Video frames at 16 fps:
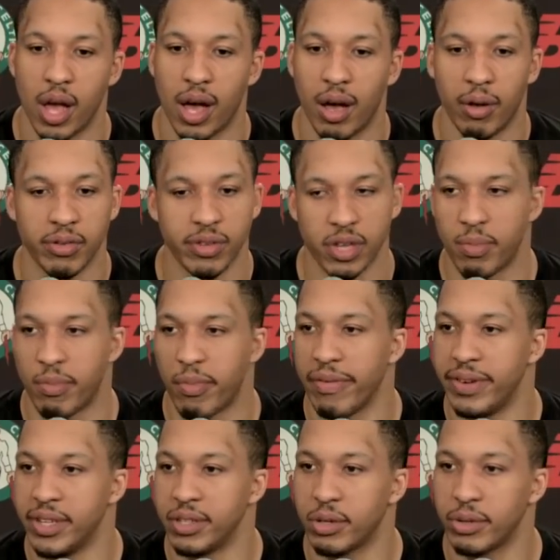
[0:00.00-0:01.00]
uh, it was a little more
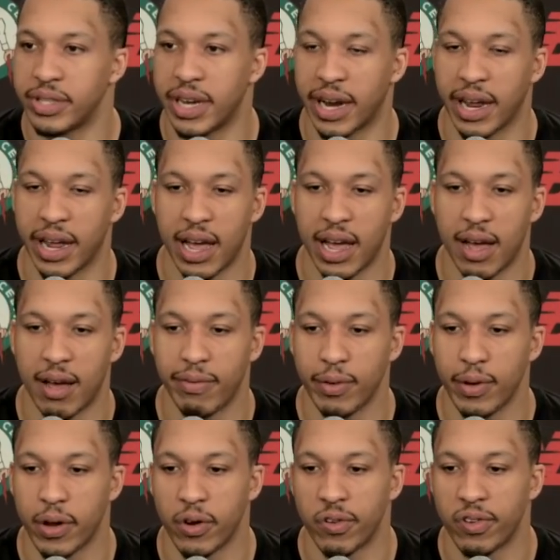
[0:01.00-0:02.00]
physical second half.
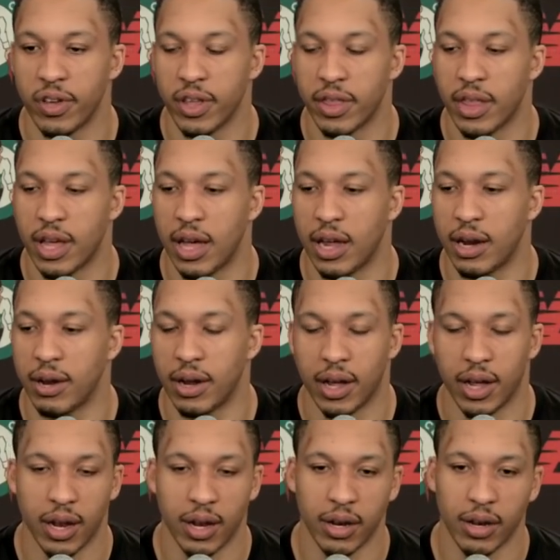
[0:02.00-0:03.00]
We understood that,
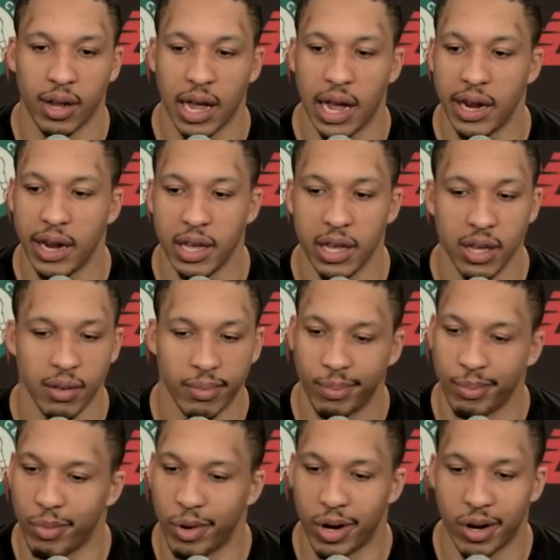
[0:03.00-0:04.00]
and Katie,
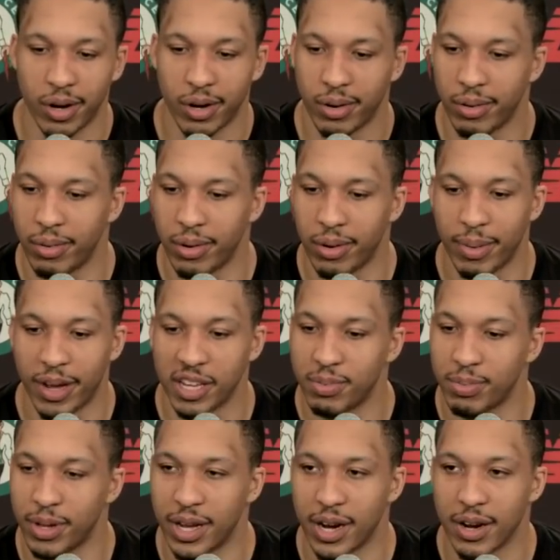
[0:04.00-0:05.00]
one of the
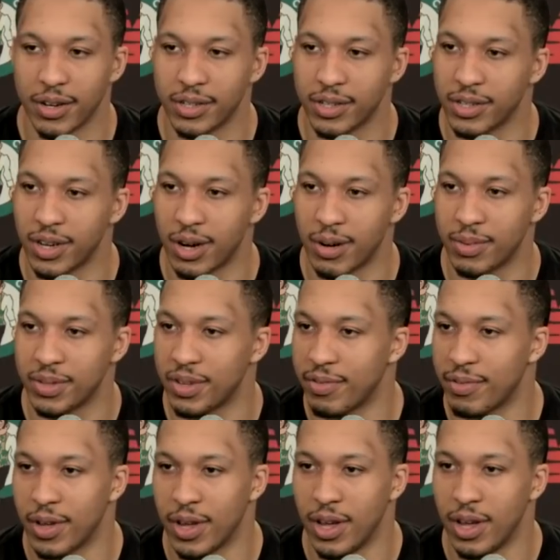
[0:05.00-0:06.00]
best players in terms
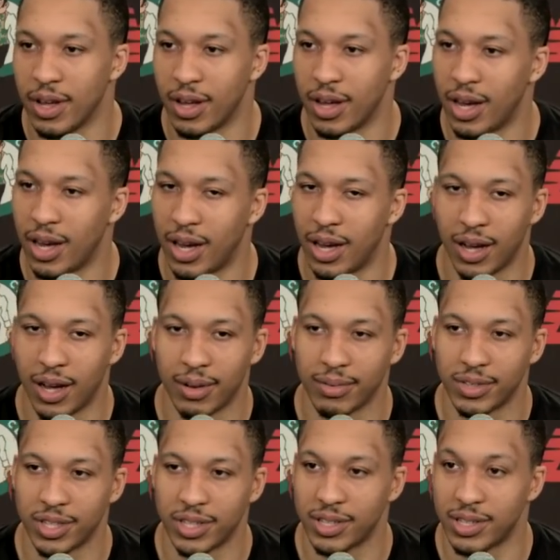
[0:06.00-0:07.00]
of uh,
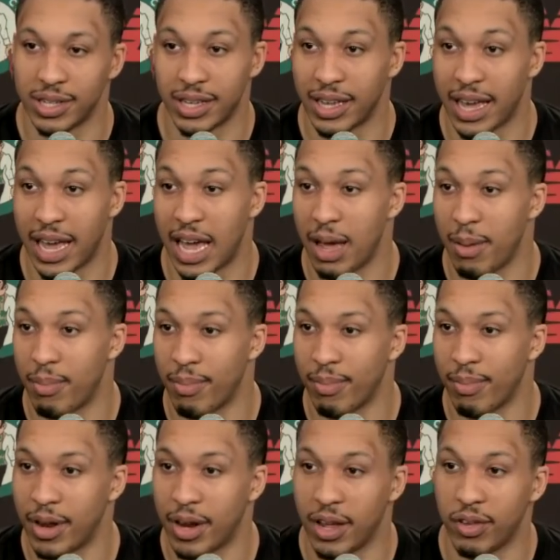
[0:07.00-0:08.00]
just in game
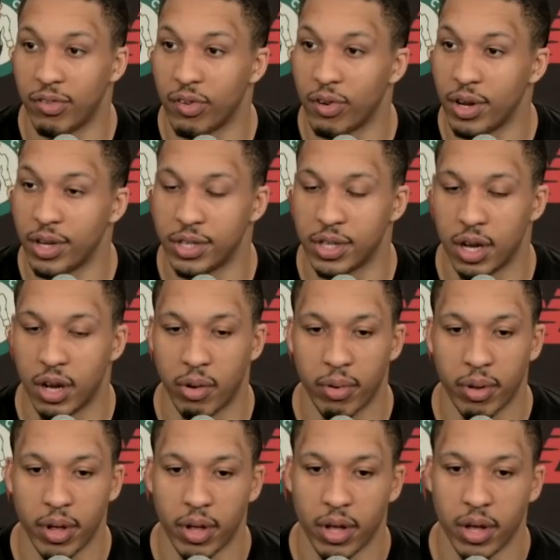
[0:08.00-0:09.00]
in history.
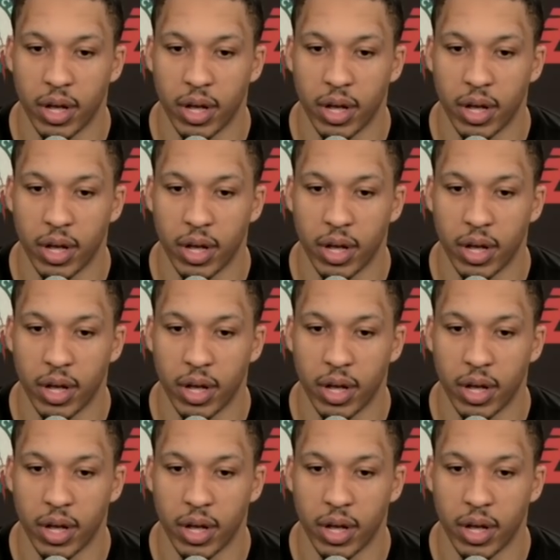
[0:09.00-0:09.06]
So